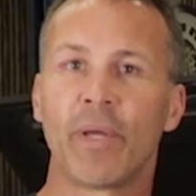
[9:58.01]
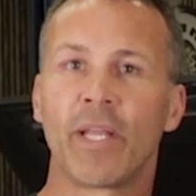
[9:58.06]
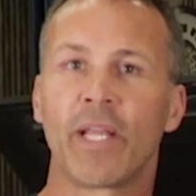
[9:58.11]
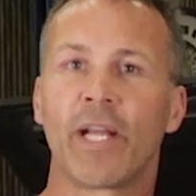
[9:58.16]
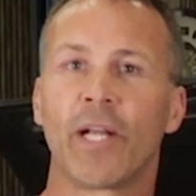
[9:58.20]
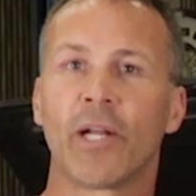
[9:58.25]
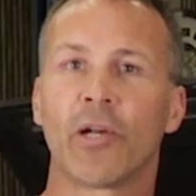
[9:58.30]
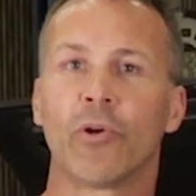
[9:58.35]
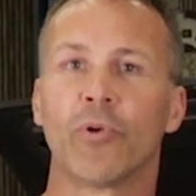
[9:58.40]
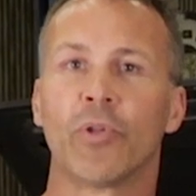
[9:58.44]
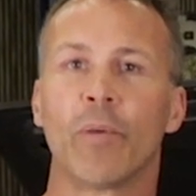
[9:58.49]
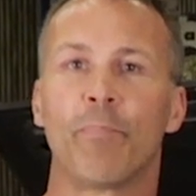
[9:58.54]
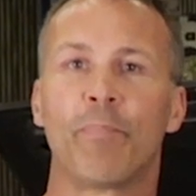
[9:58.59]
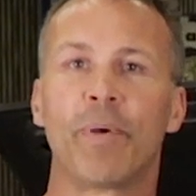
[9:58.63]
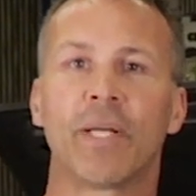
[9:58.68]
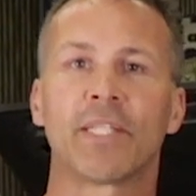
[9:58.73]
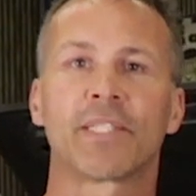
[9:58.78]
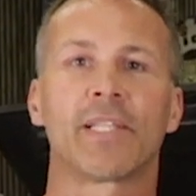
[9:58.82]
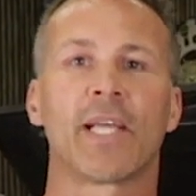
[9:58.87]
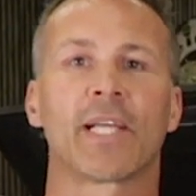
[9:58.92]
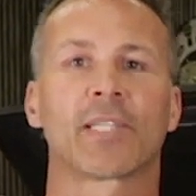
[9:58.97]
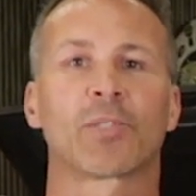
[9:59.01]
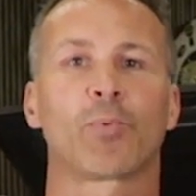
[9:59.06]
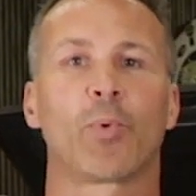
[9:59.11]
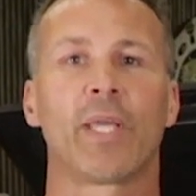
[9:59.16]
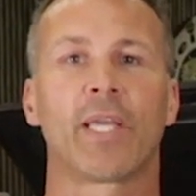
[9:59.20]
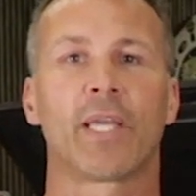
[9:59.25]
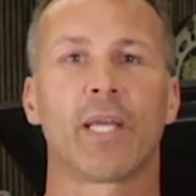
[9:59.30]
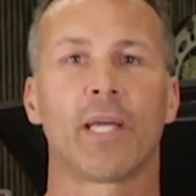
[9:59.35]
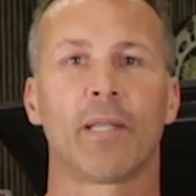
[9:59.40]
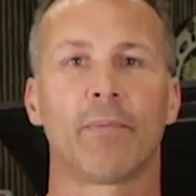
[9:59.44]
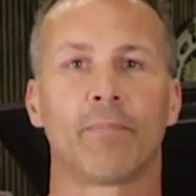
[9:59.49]
be a hero in the pits next
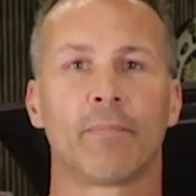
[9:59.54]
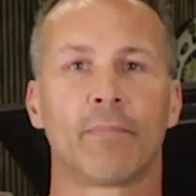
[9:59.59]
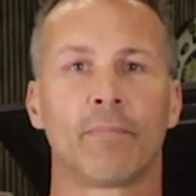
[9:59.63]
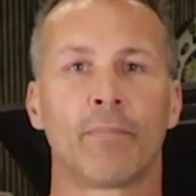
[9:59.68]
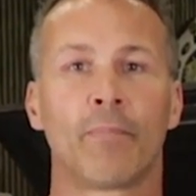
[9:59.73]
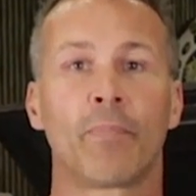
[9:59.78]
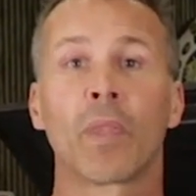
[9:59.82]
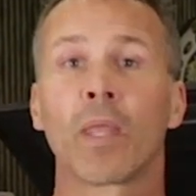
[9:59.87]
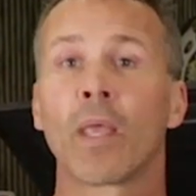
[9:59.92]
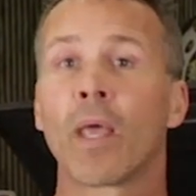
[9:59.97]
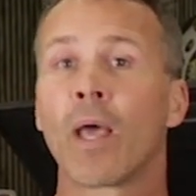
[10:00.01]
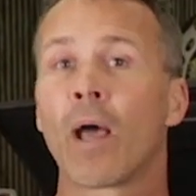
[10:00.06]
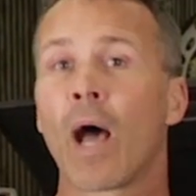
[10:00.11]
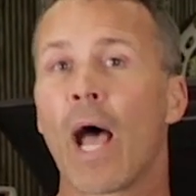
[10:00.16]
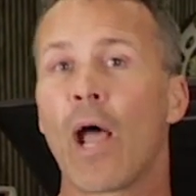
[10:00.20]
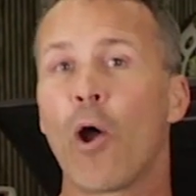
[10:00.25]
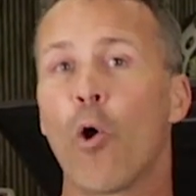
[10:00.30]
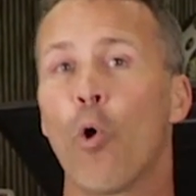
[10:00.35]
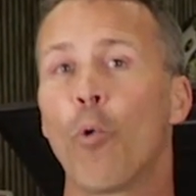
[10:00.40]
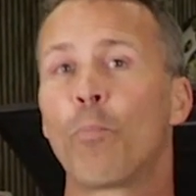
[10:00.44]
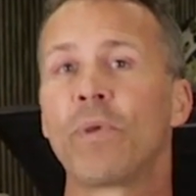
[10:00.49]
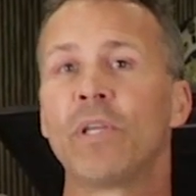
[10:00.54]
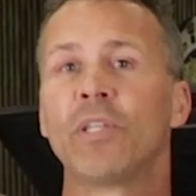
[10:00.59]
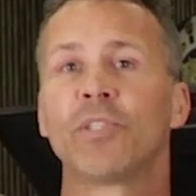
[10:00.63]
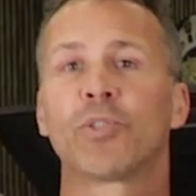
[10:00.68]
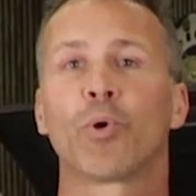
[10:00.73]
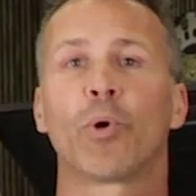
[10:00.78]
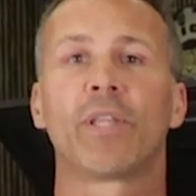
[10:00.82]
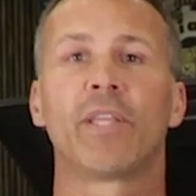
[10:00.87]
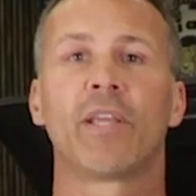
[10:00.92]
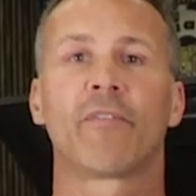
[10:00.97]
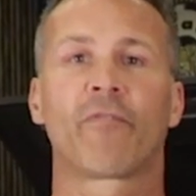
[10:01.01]
weekend. I hope you
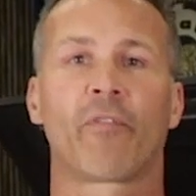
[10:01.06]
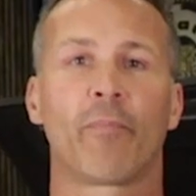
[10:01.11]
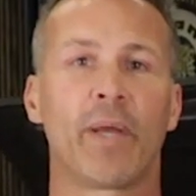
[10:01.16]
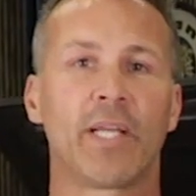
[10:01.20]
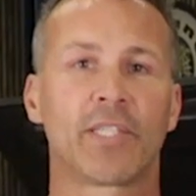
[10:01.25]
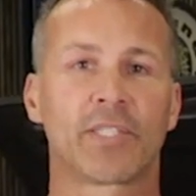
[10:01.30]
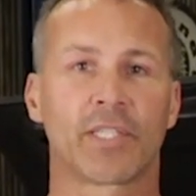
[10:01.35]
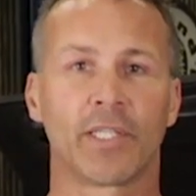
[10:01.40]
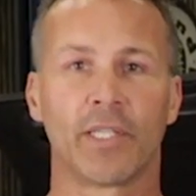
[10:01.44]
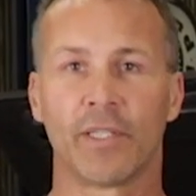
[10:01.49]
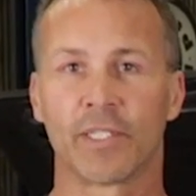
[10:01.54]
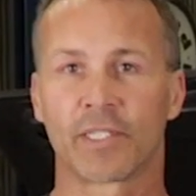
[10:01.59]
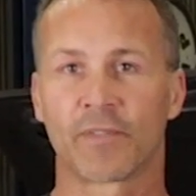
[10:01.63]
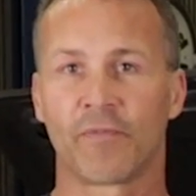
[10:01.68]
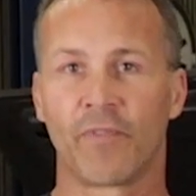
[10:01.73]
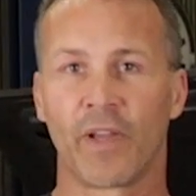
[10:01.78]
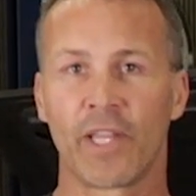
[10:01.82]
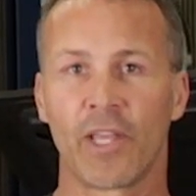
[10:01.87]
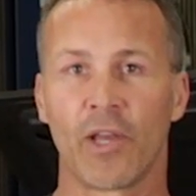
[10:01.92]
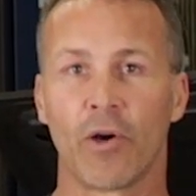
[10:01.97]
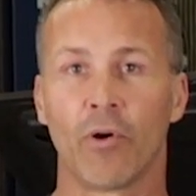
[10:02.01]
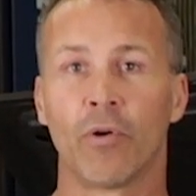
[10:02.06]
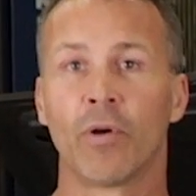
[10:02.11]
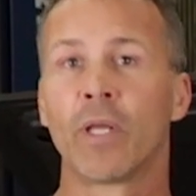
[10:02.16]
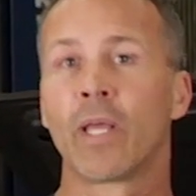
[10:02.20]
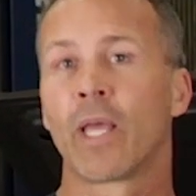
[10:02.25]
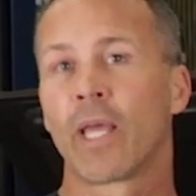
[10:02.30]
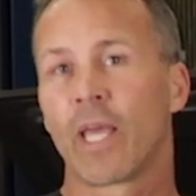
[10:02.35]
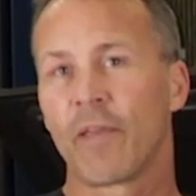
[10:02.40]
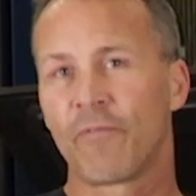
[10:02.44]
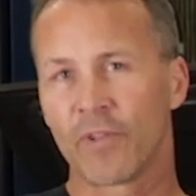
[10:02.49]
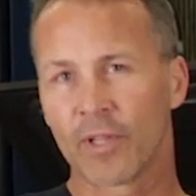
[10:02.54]
enjoyed the information in this video.
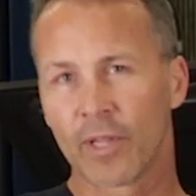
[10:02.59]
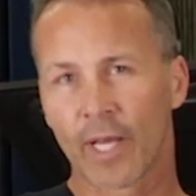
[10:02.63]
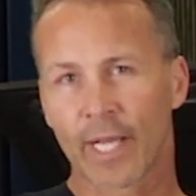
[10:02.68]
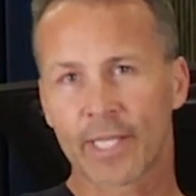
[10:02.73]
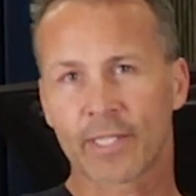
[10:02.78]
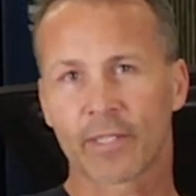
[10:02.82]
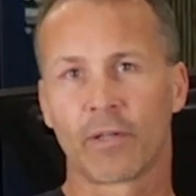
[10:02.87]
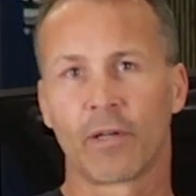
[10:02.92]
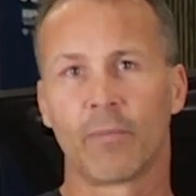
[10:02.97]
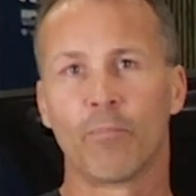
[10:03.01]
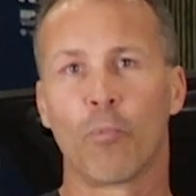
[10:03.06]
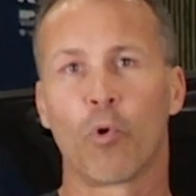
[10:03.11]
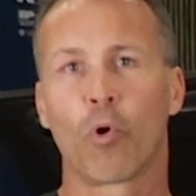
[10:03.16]
If you'd like to learn